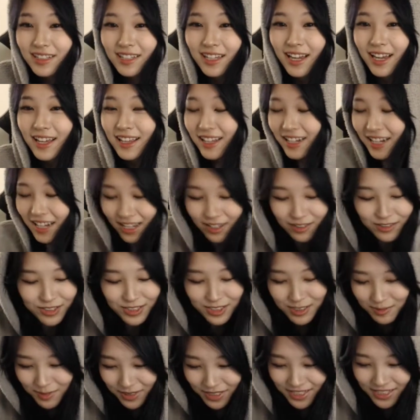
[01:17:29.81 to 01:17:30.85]
And then I would
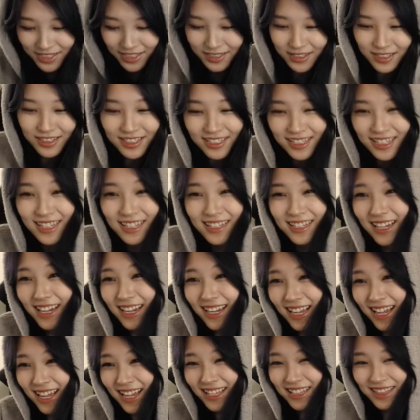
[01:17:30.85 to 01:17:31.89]
just be like, I
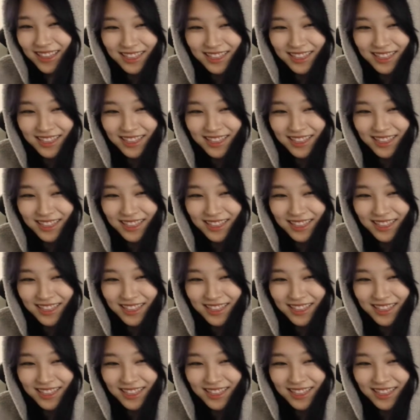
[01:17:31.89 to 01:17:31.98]
hate